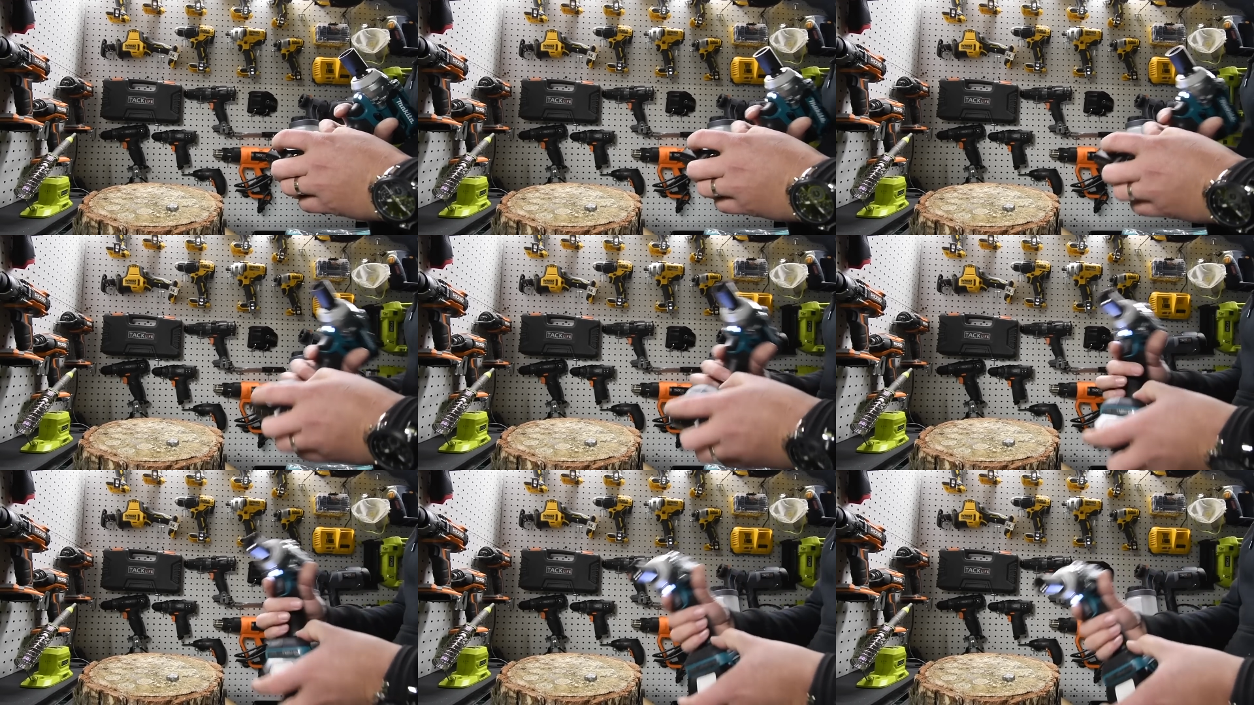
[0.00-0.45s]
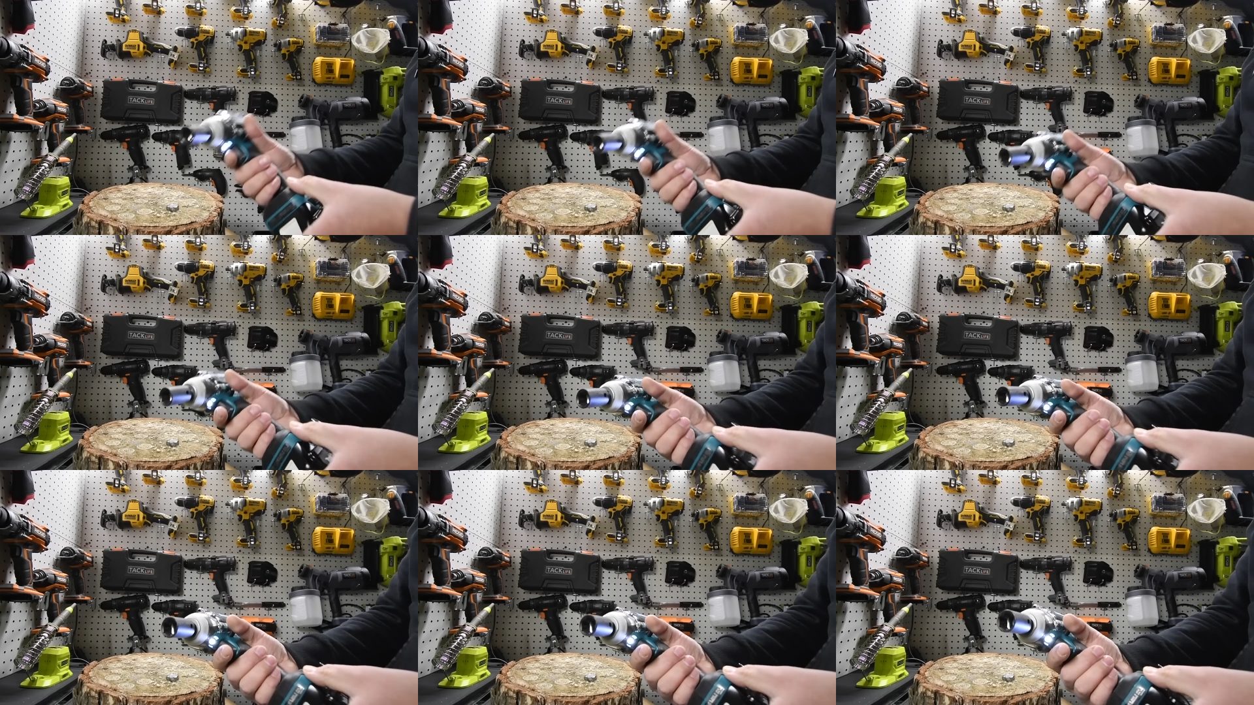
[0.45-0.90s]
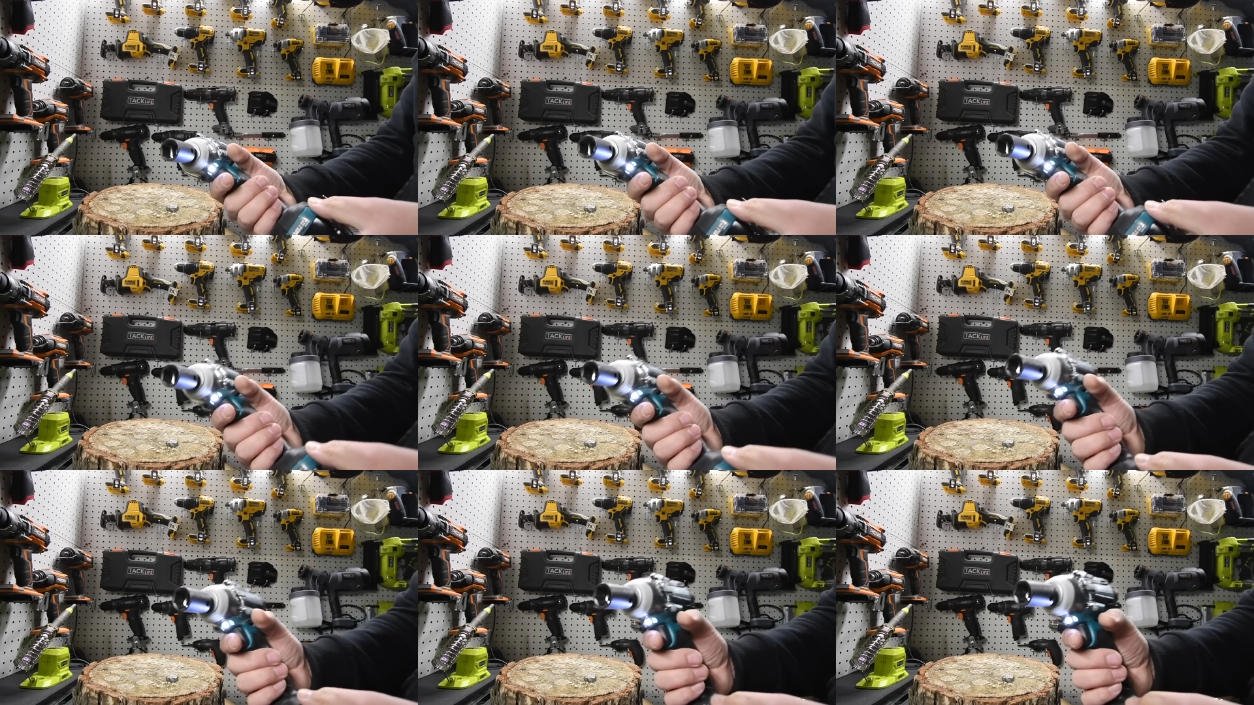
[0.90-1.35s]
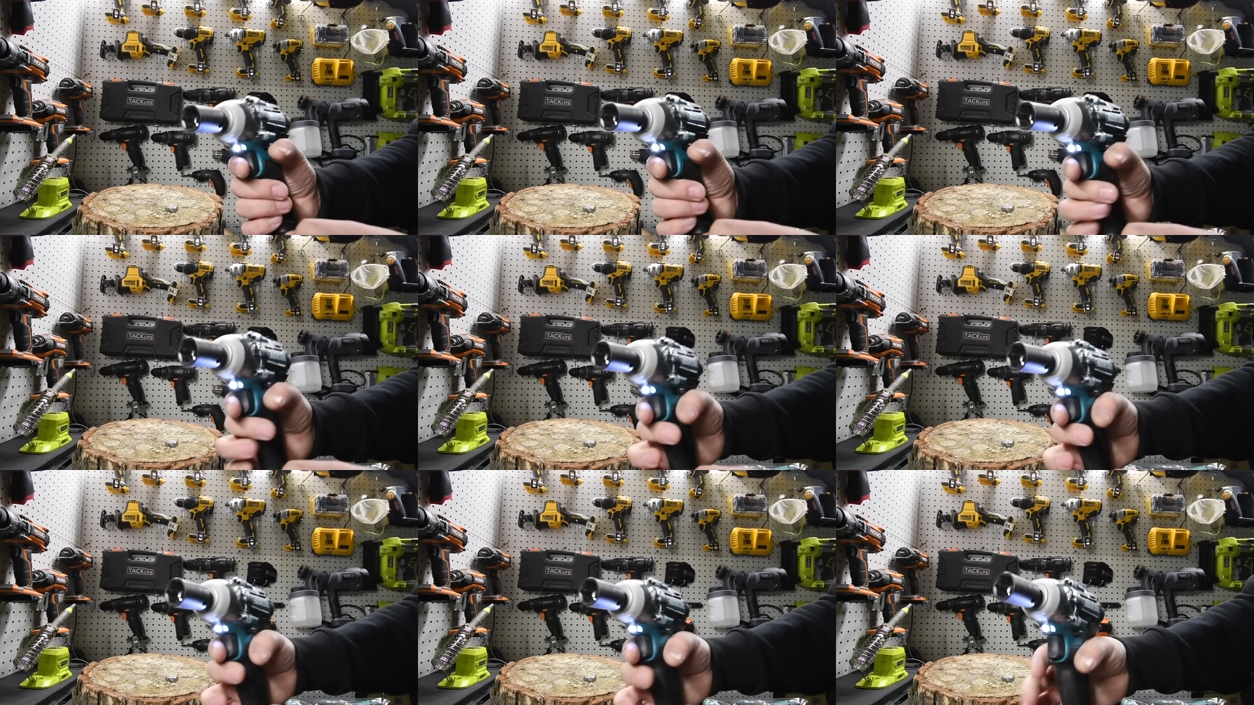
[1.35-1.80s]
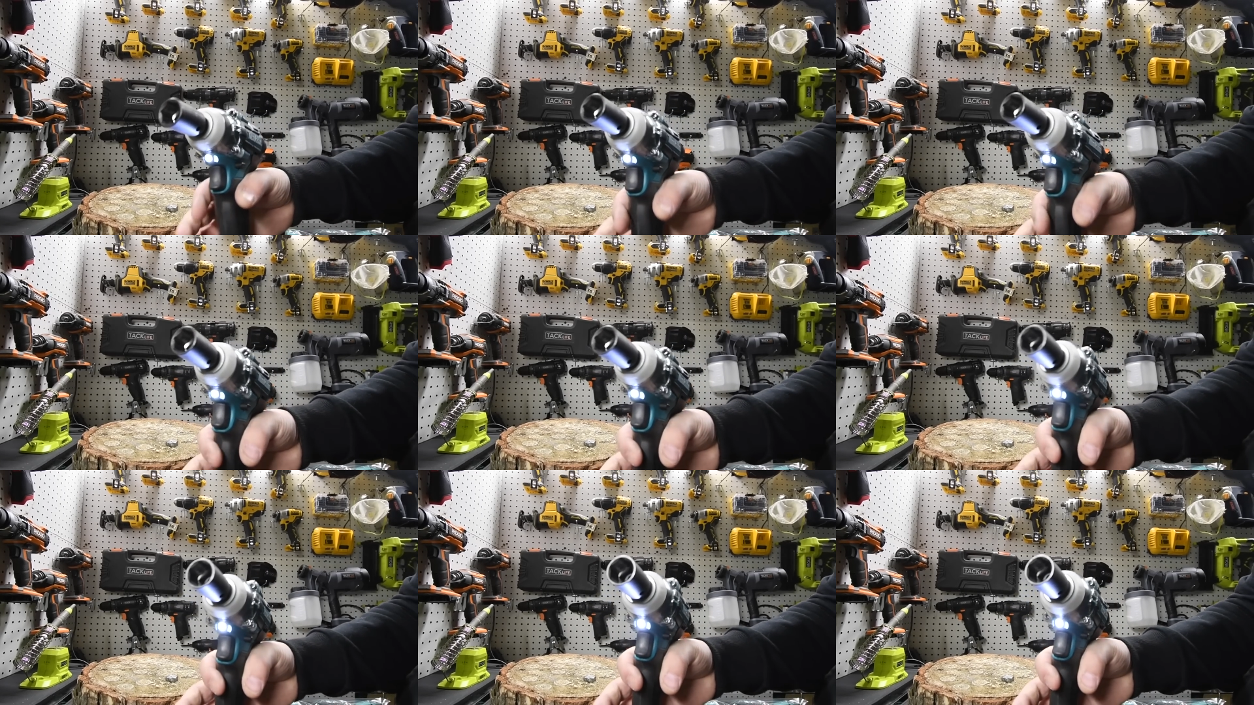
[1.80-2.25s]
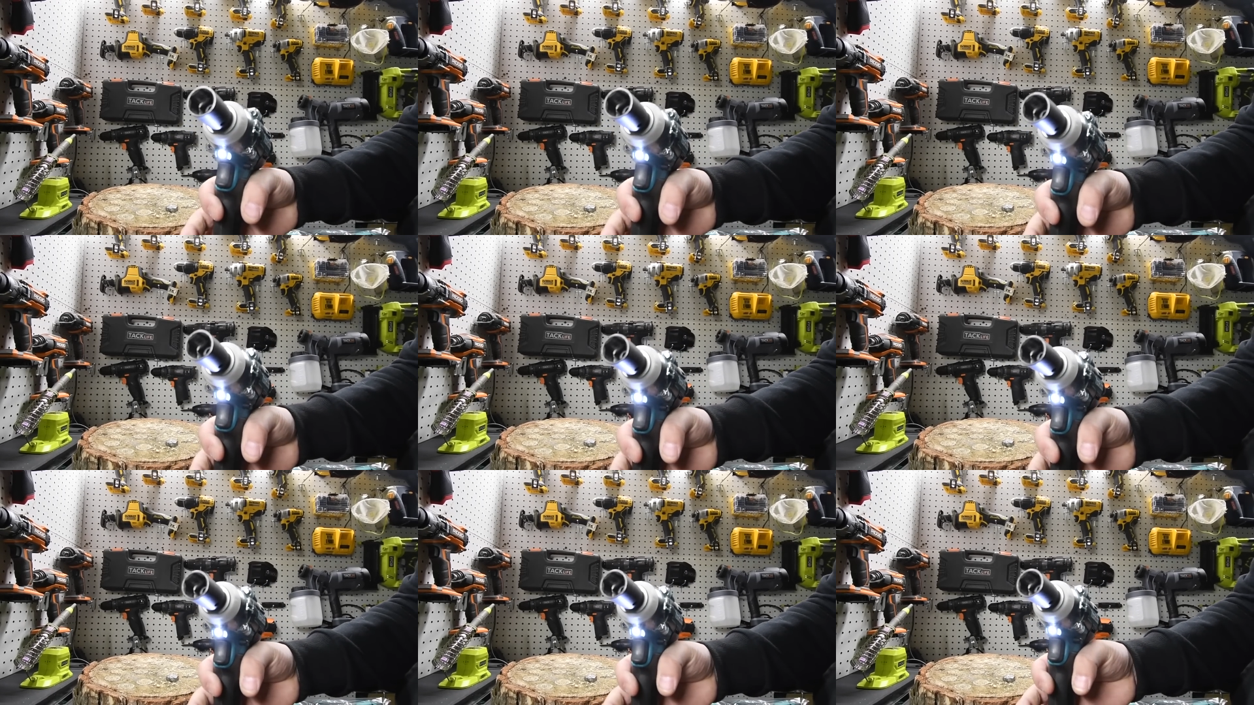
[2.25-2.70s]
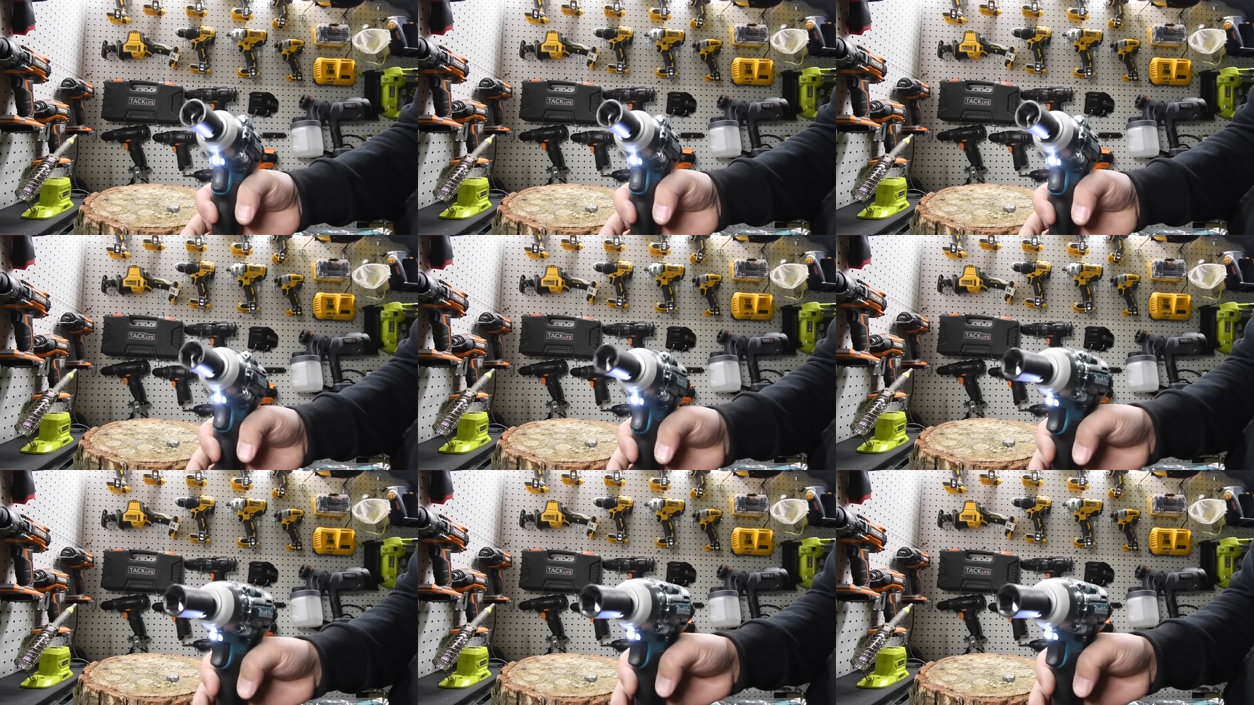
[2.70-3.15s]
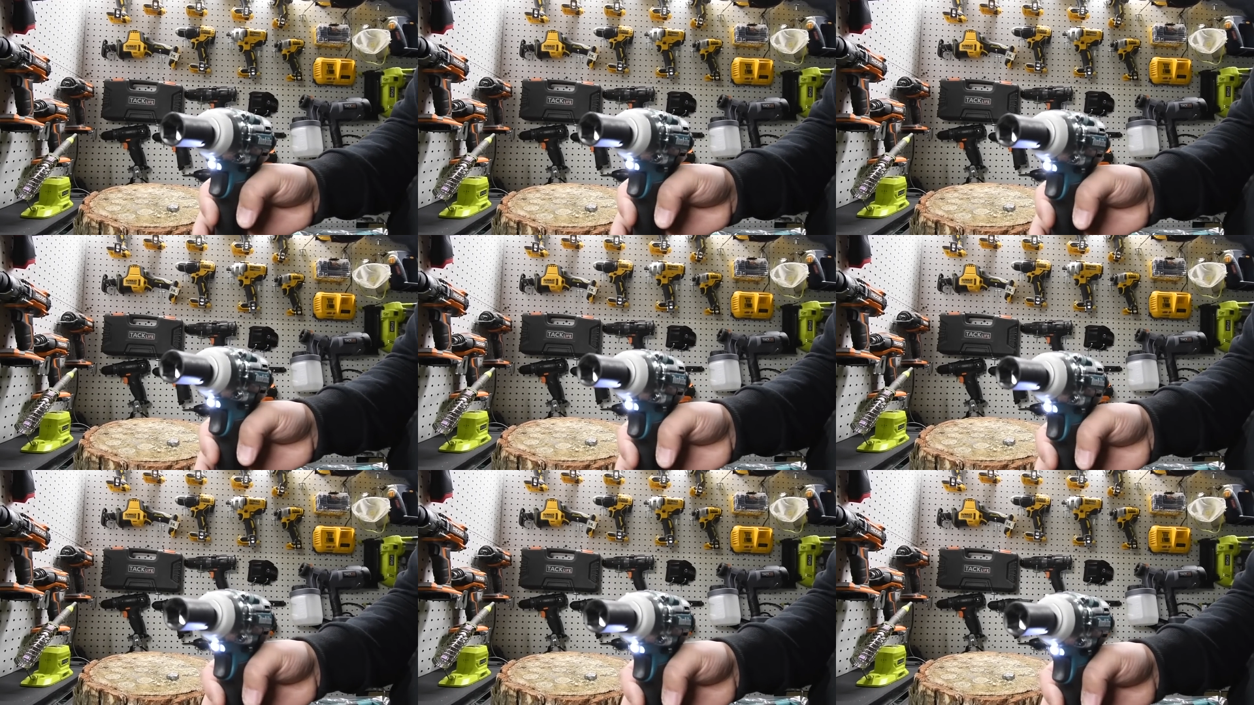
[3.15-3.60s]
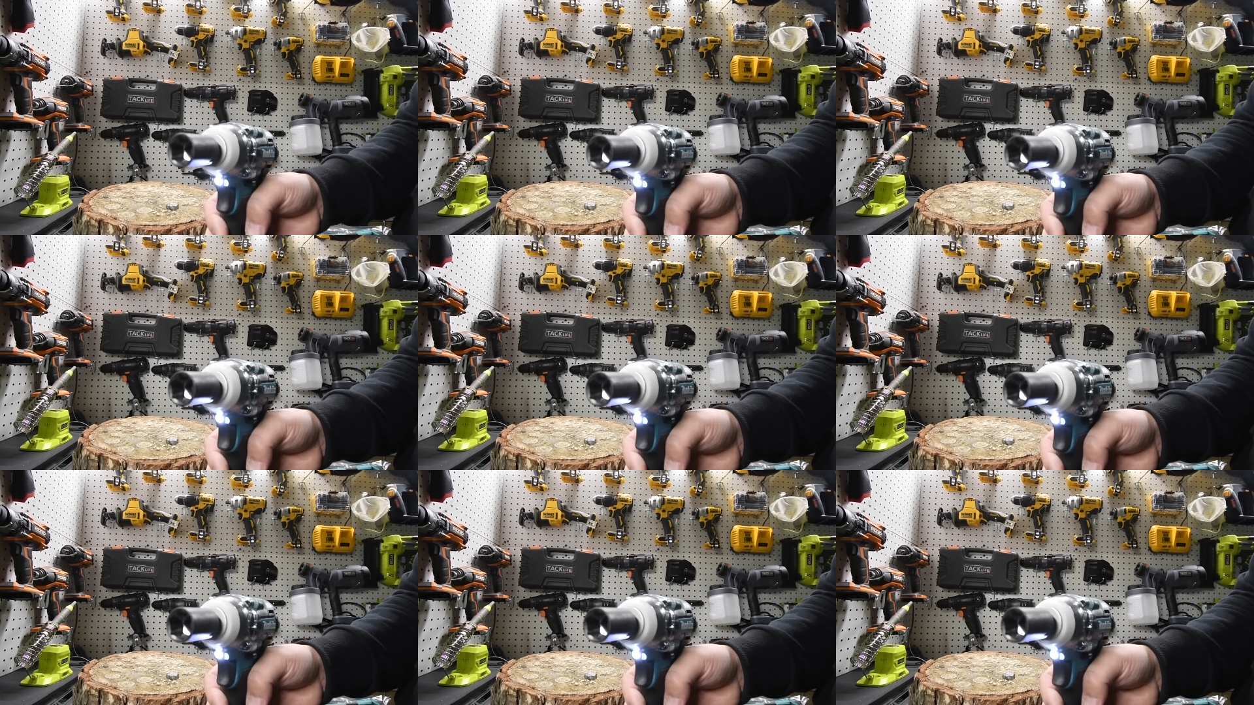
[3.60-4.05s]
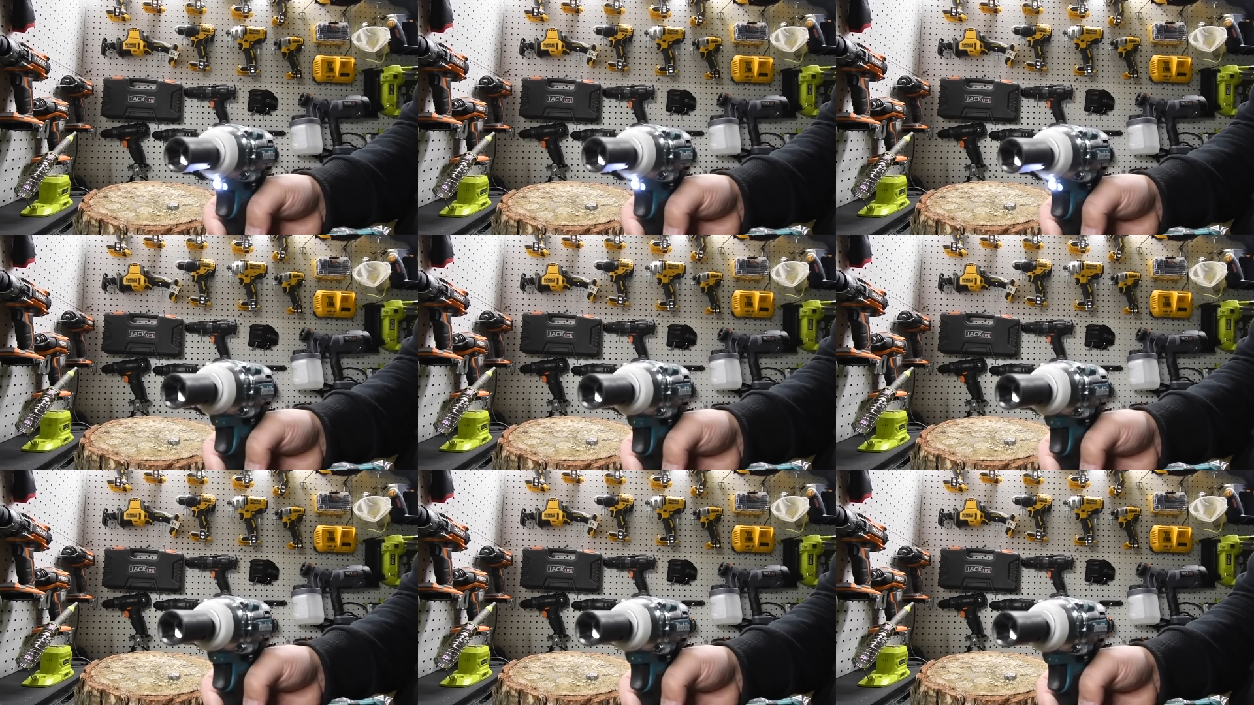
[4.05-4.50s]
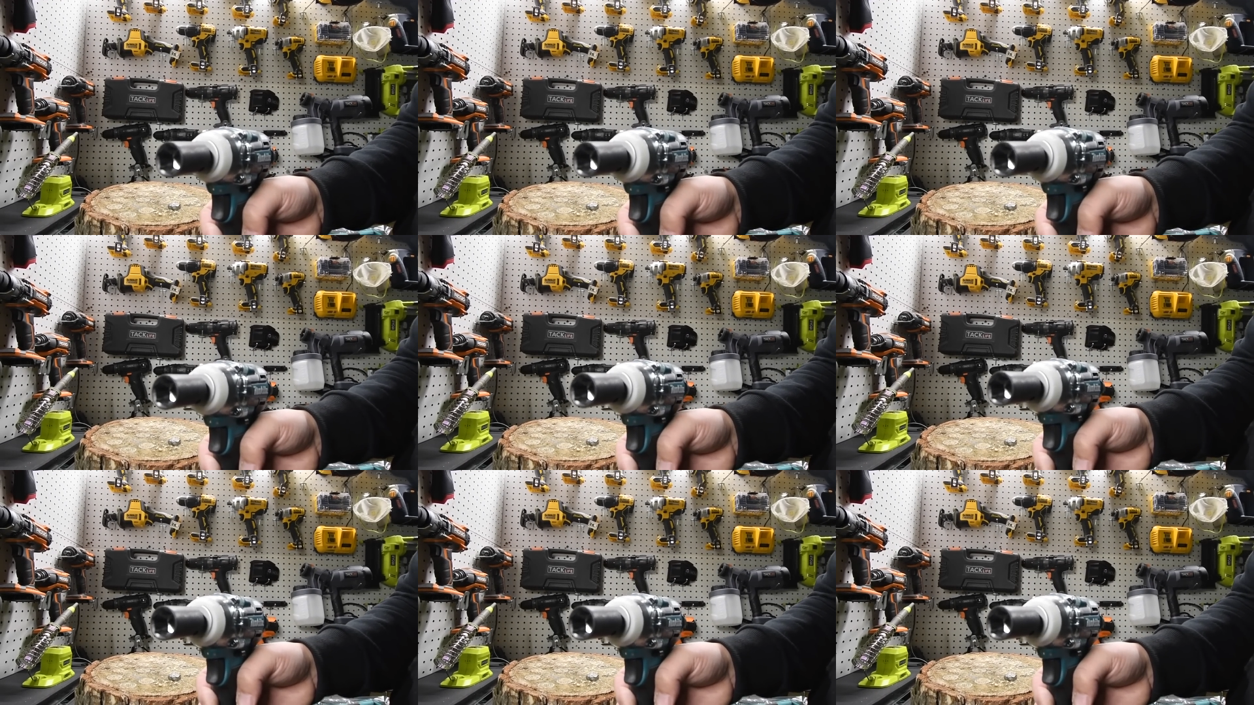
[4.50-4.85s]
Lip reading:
[unreadable: no face in view]